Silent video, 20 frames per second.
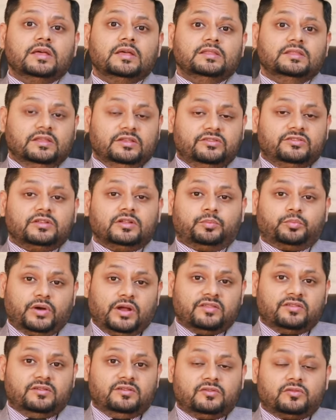digital
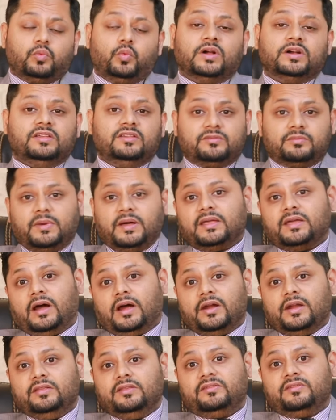presence, what is my
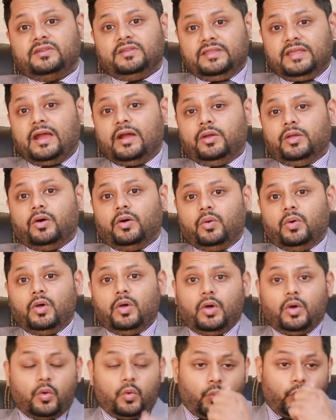current scenario,
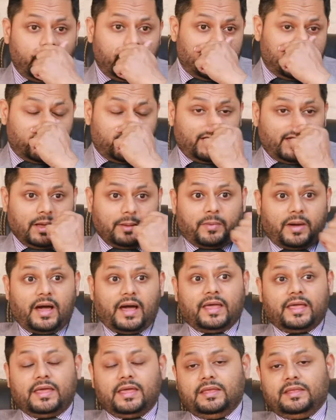where am
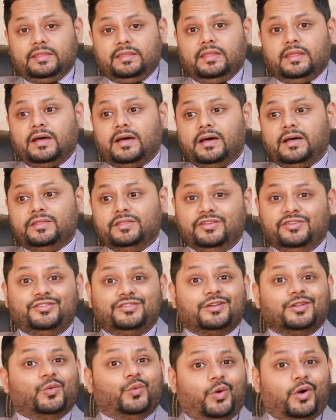I in the
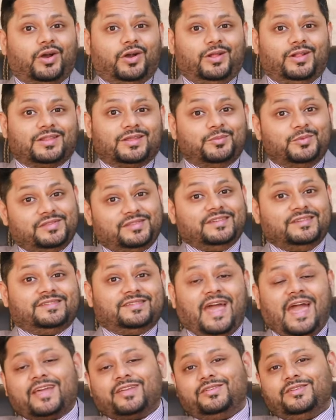digital world?
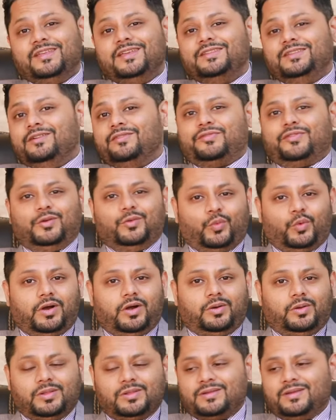It's actually a different
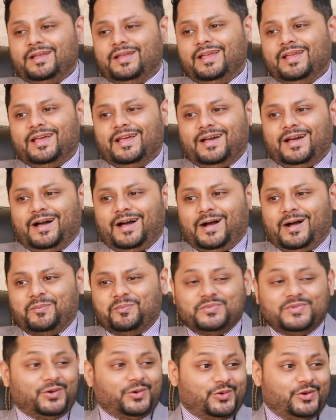world.
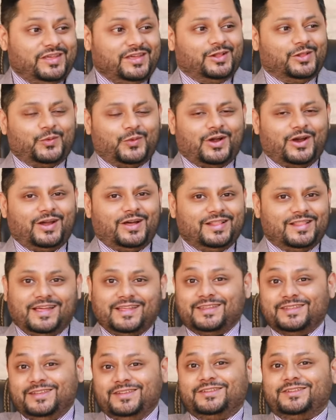The real world
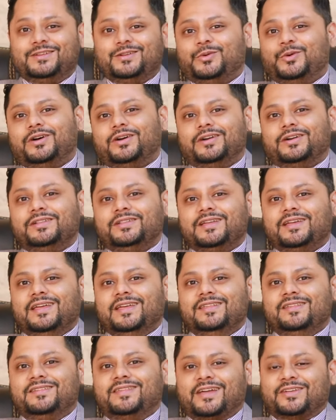and the digital world
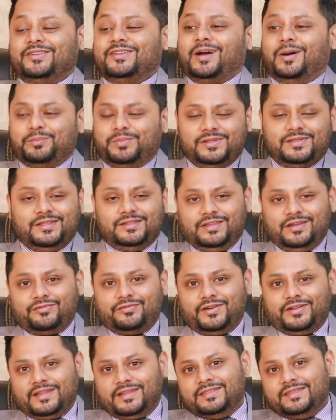is actually completely
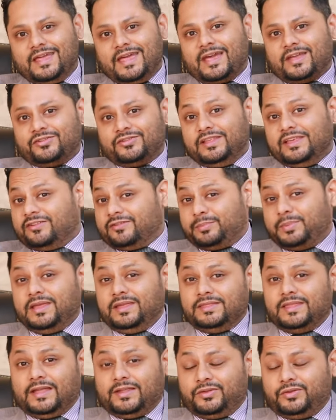different, and they actually
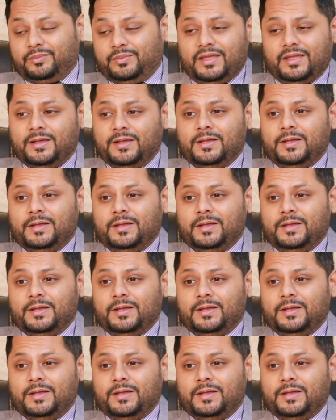explained that to me.